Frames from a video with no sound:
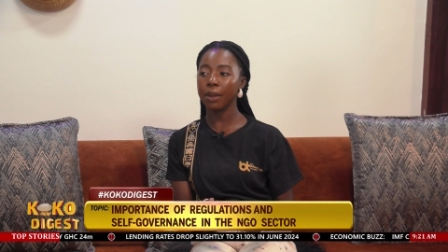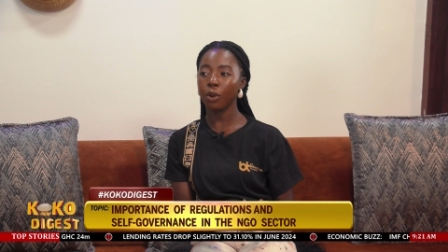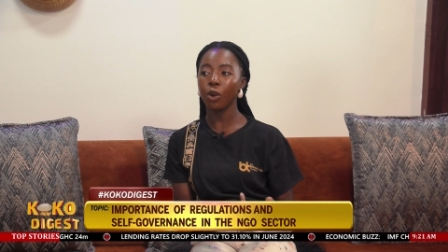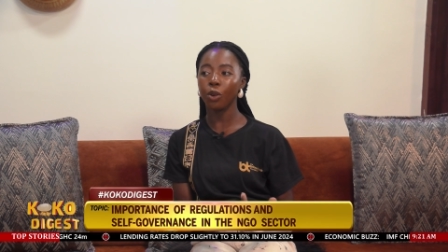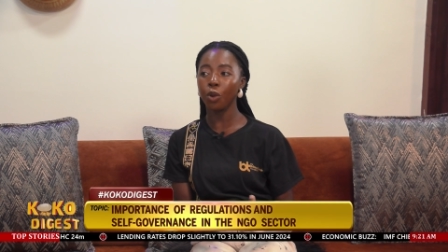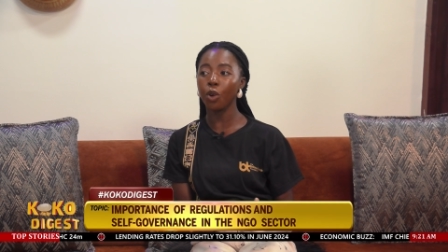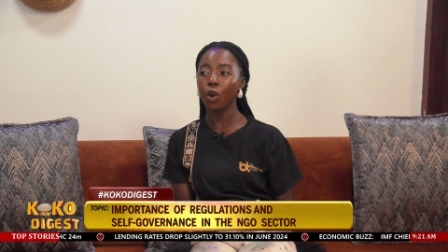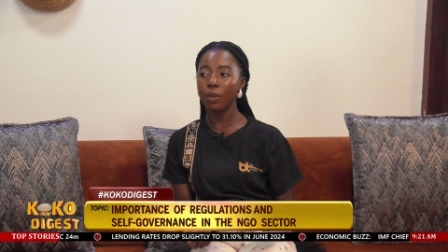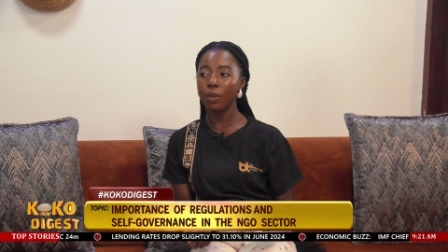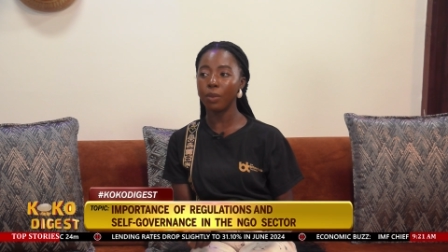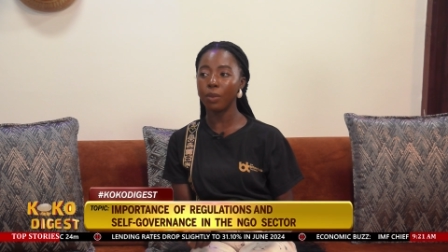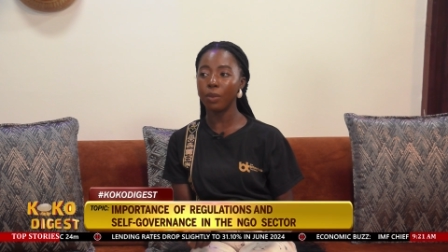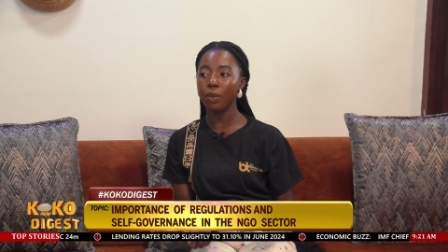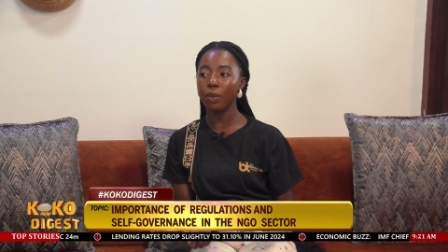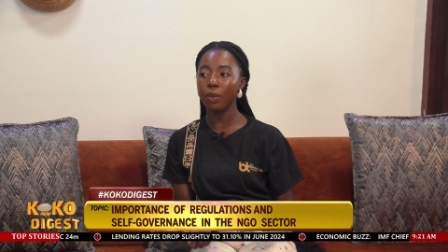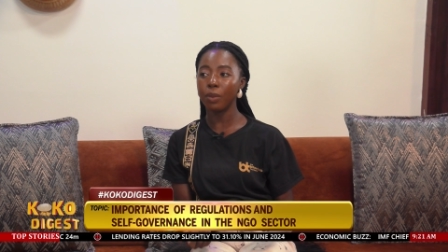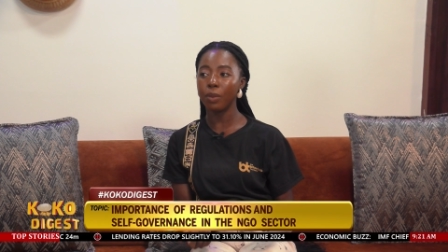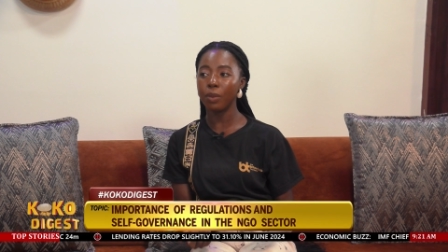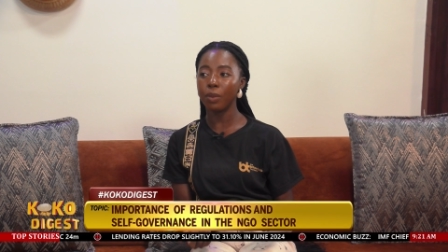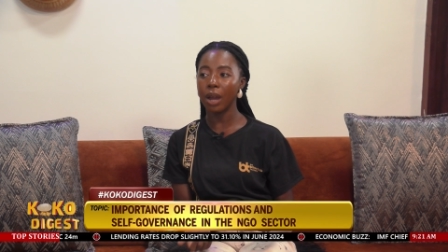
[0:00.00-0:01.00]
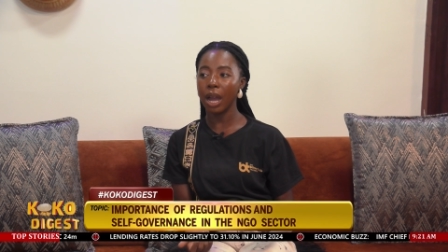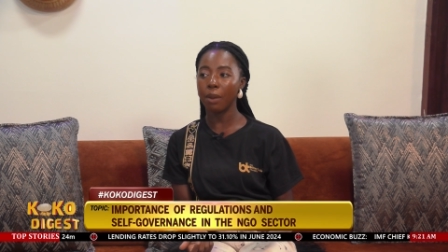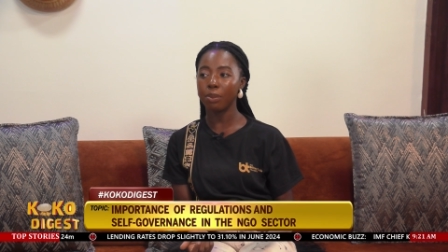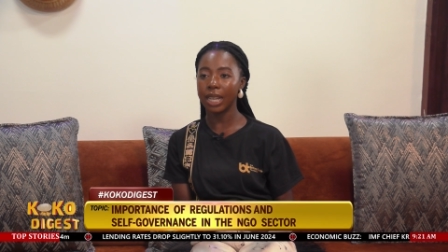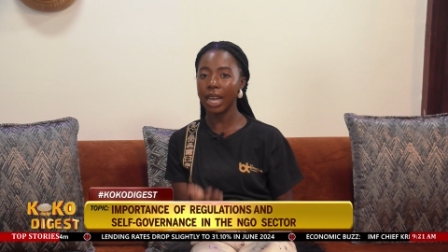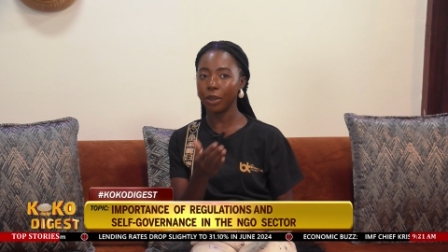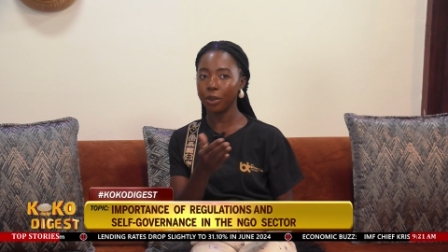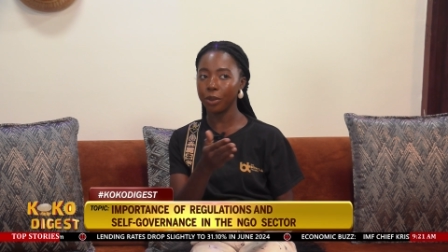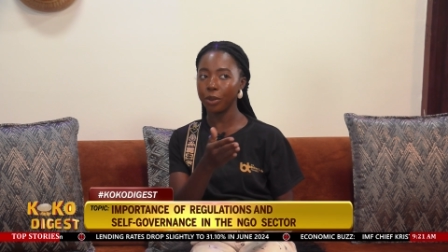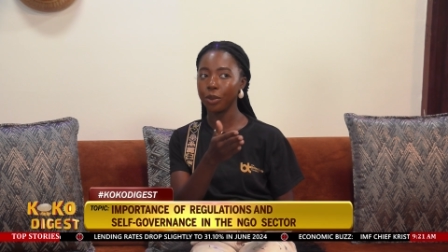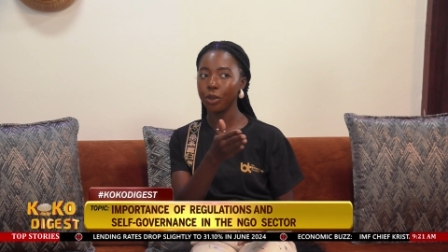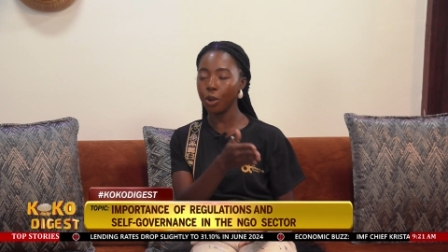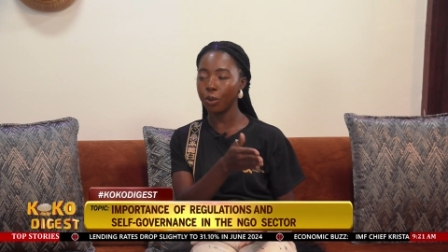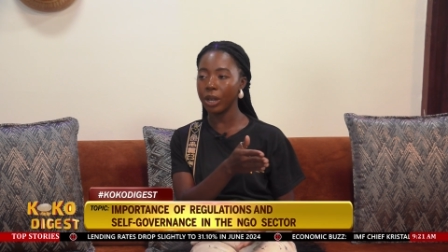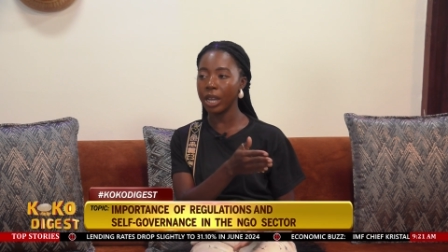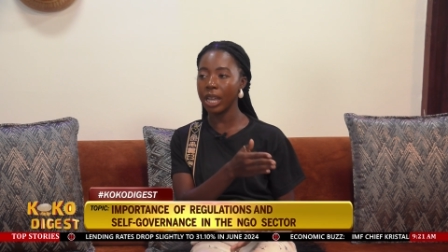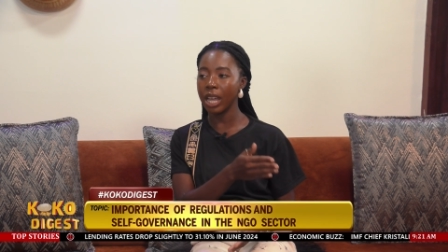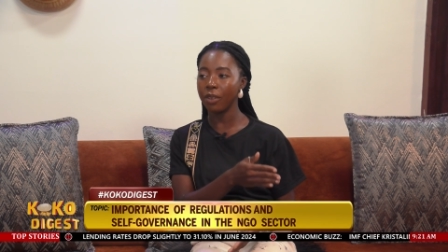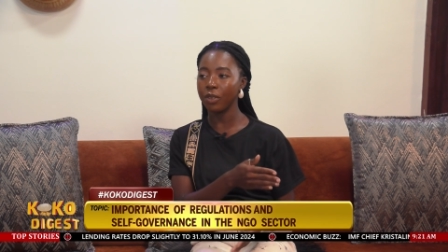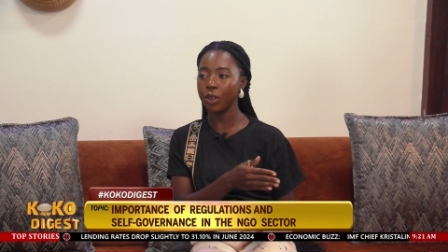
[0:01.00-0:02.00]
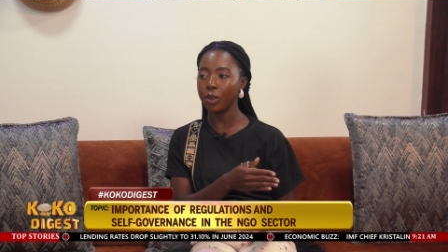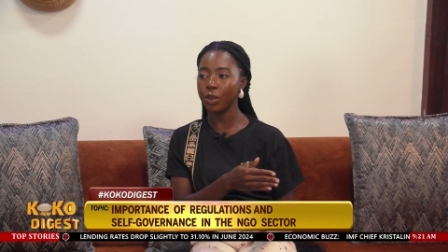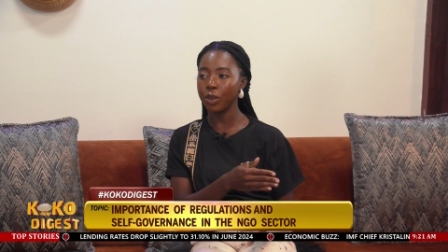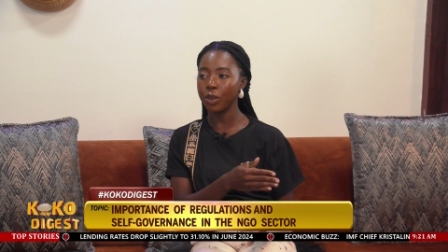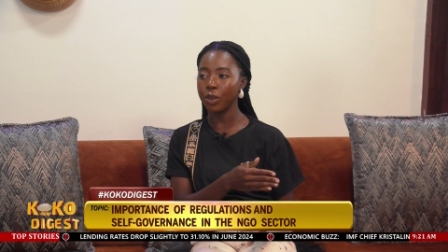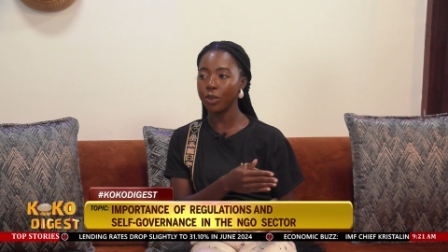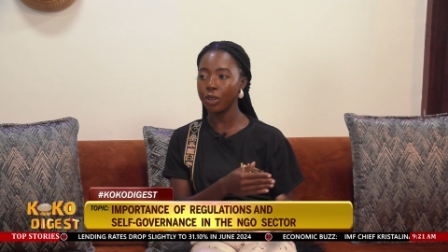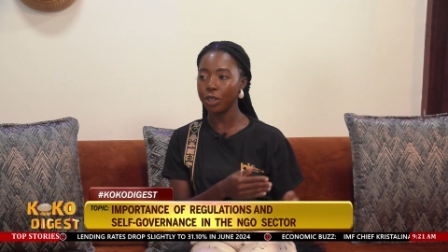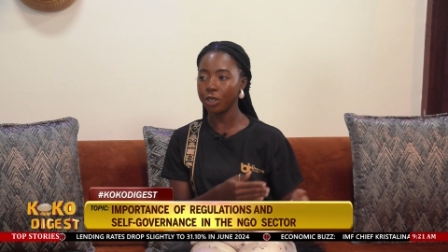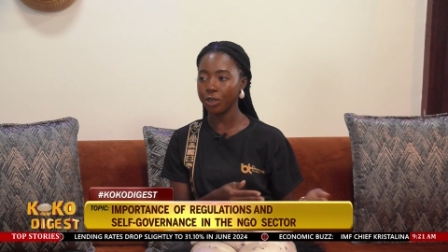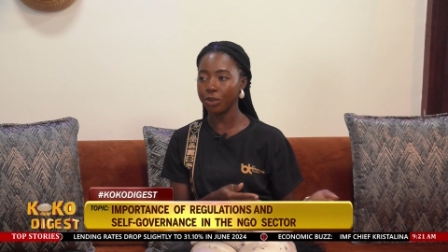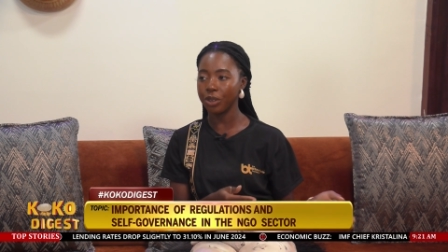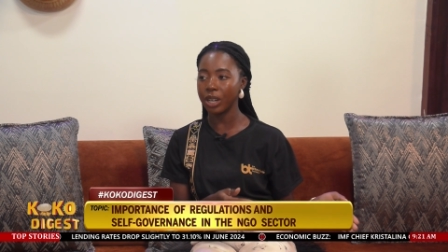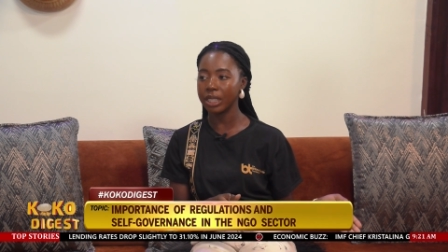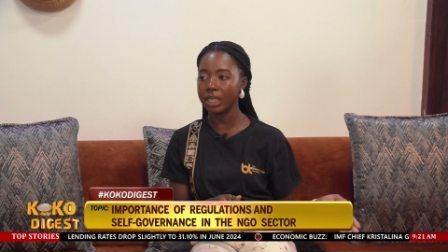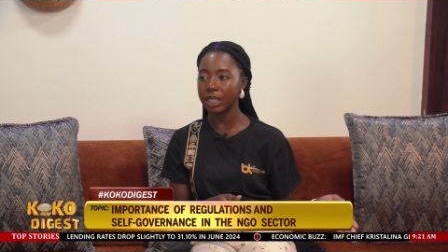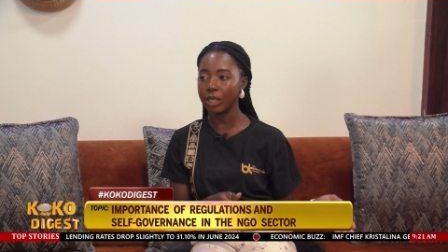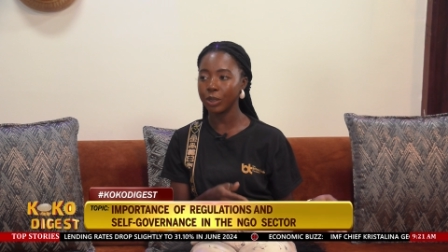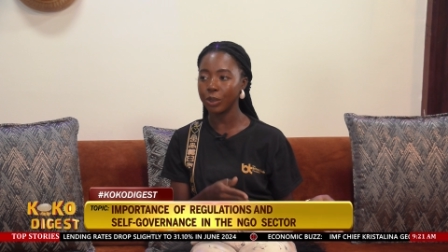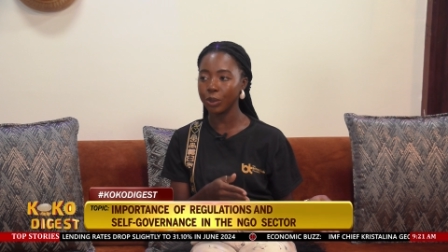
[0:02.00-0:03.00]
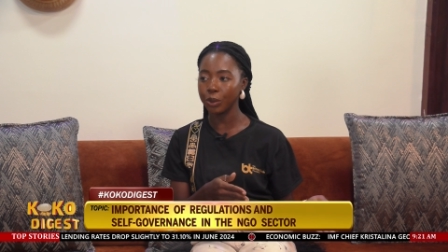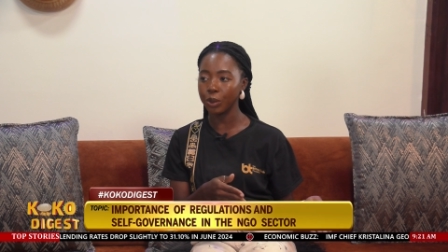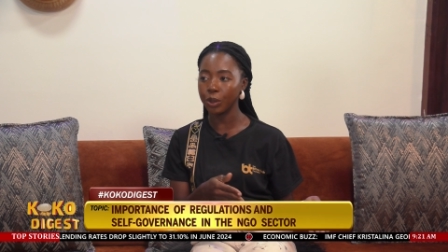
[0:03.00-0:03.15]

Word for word: type or Google Maps, like you know where every restaurant is.